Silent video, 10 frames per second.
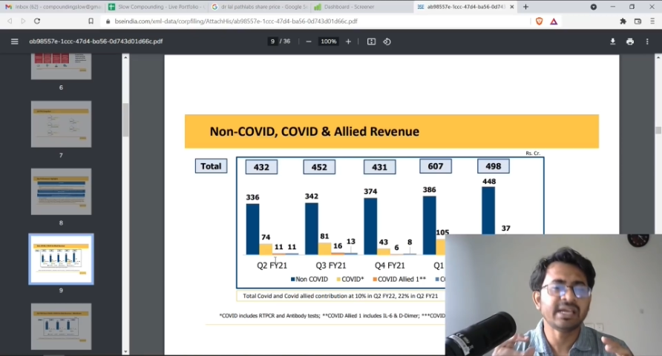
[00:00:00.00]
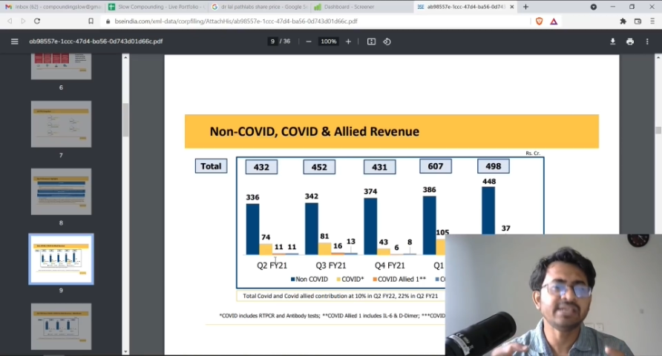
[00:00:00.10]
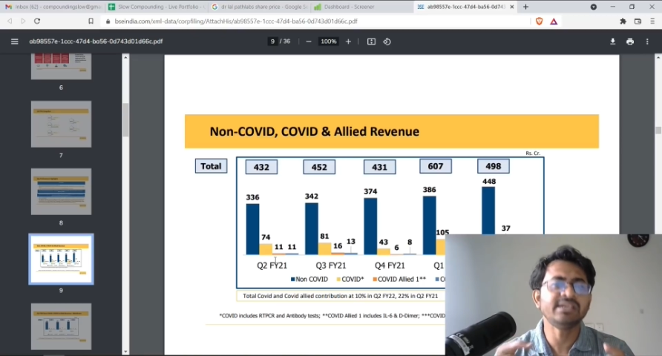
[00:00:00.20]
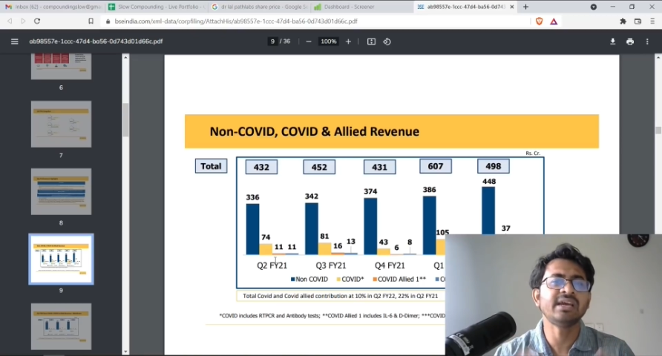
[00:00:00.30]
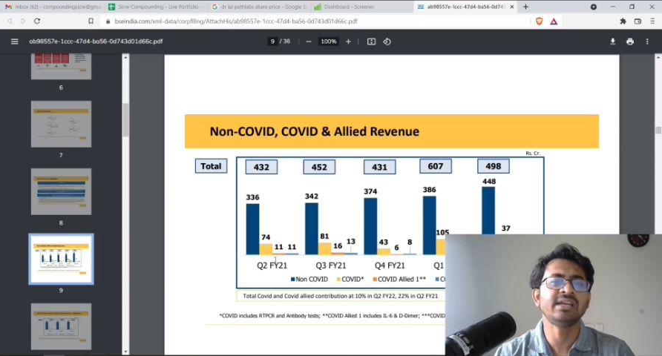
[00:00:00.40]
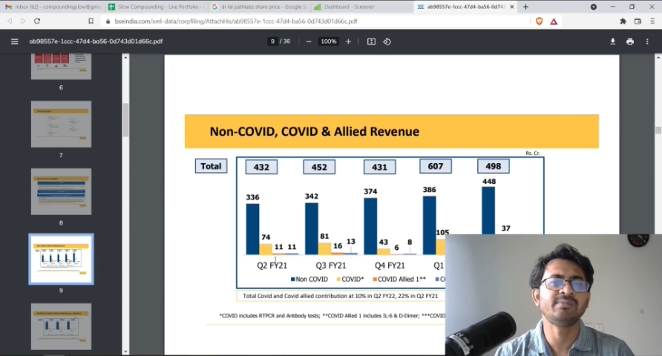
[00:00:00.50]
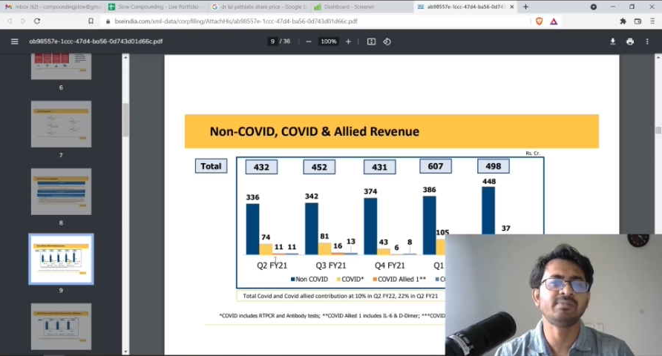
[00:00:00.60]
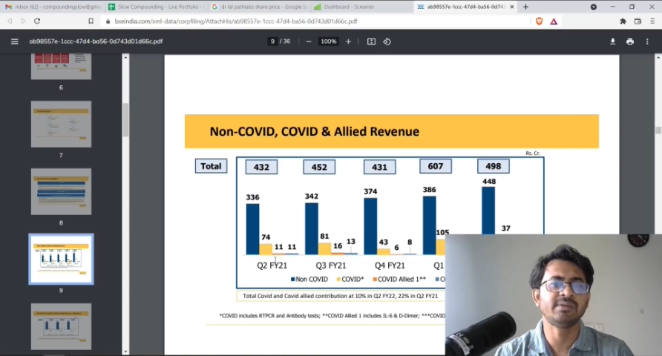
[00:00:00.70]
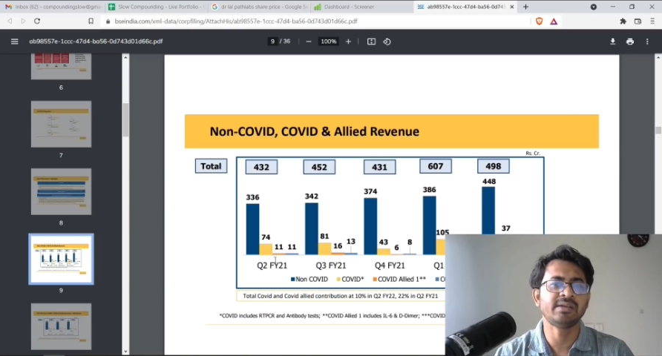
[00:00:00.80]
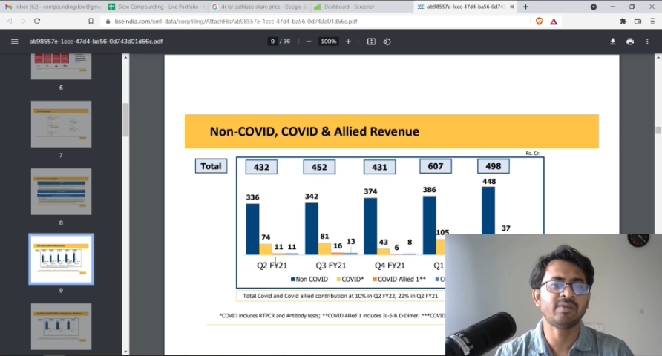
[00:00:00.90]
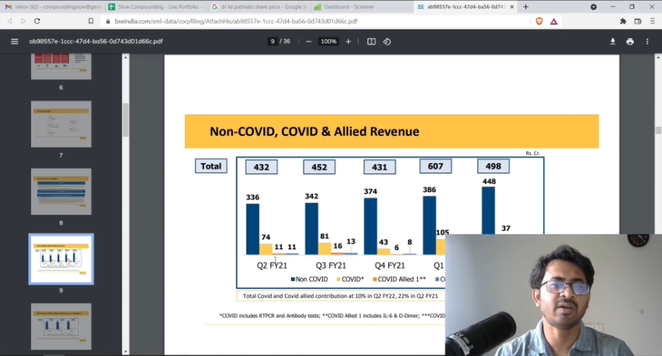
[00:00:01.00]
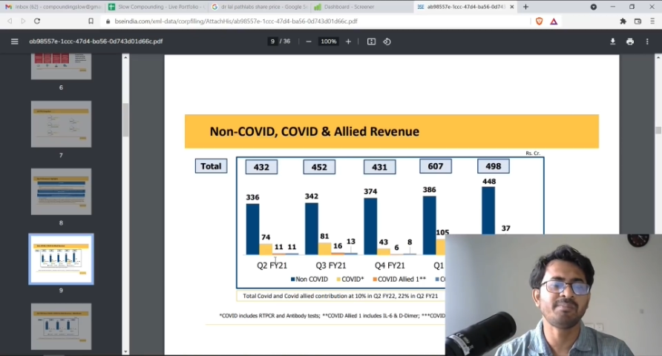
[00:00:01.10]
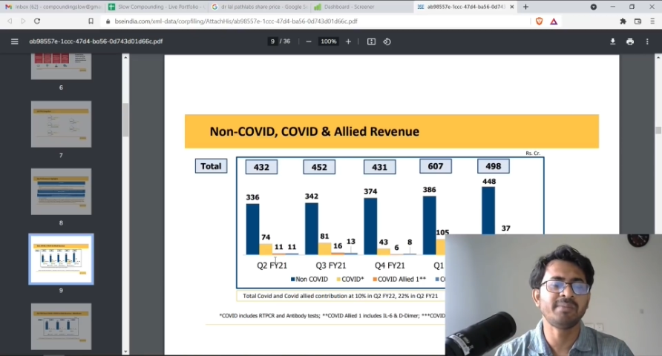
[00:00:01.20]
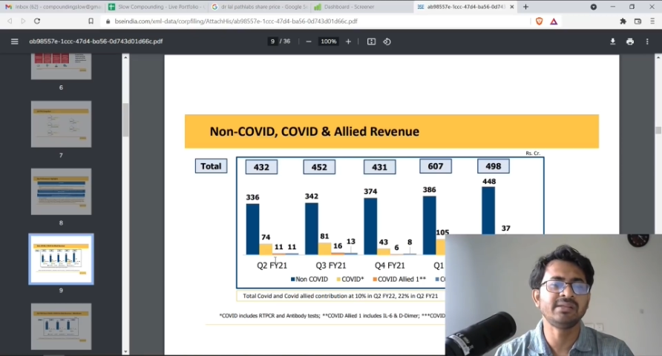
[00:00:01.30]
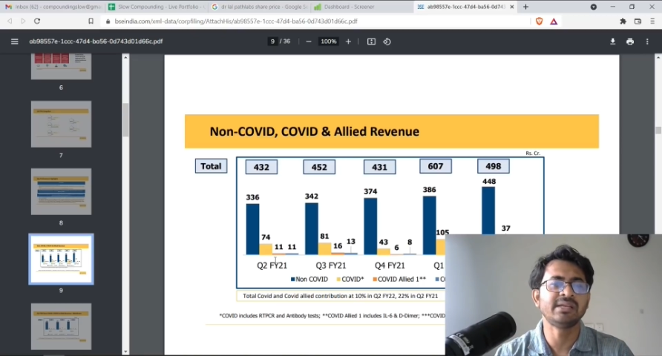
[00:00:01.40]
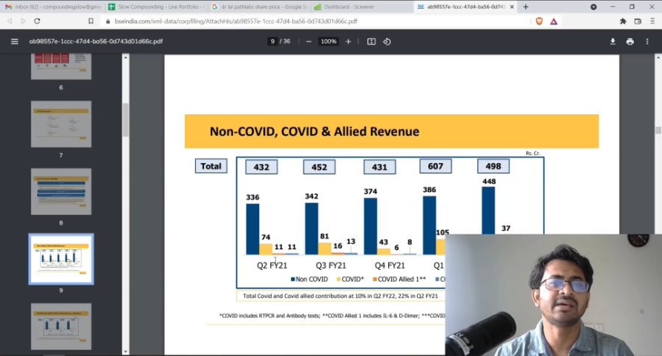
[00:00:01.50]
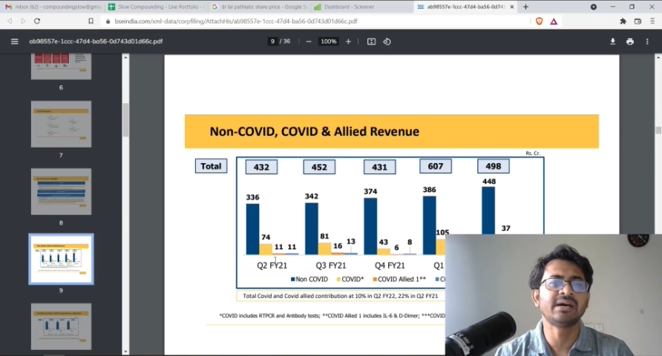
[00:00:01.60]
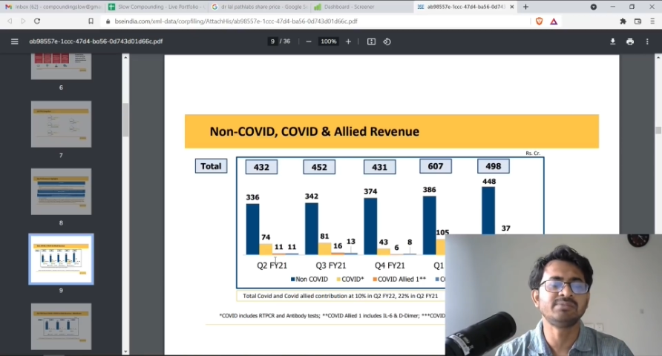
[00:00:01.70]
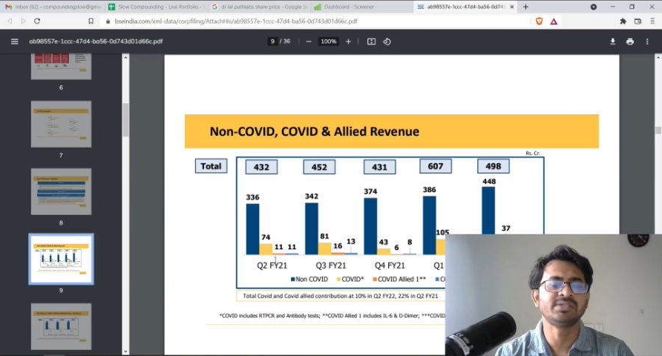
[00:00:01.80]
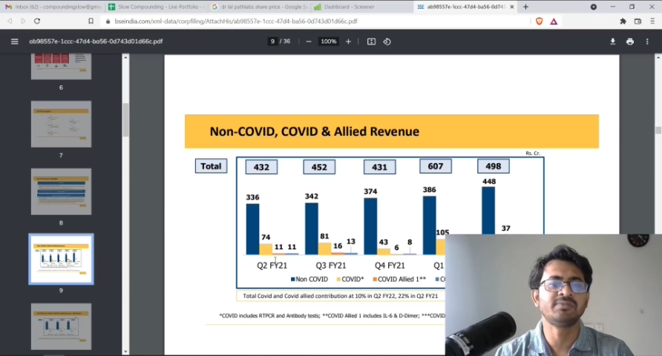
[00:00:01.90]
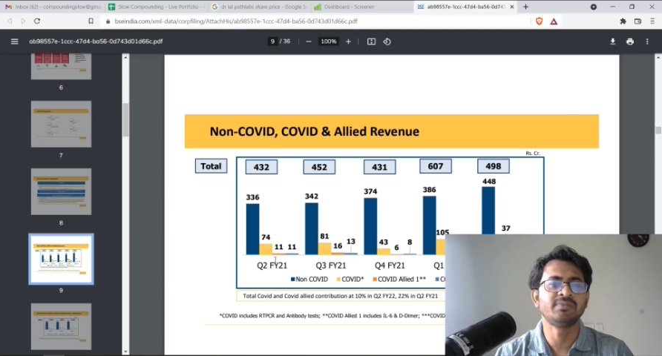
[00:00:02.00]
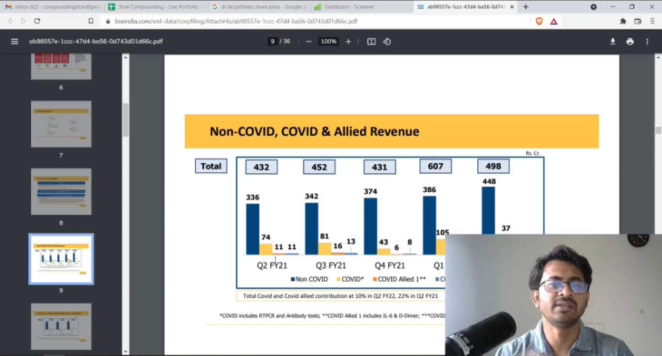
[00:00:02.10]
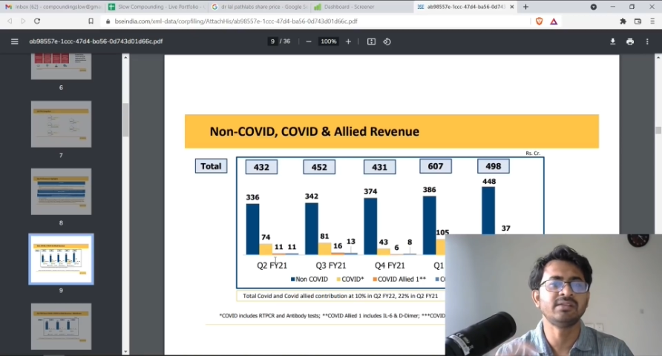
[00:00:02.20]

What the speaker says: any negative development that comes up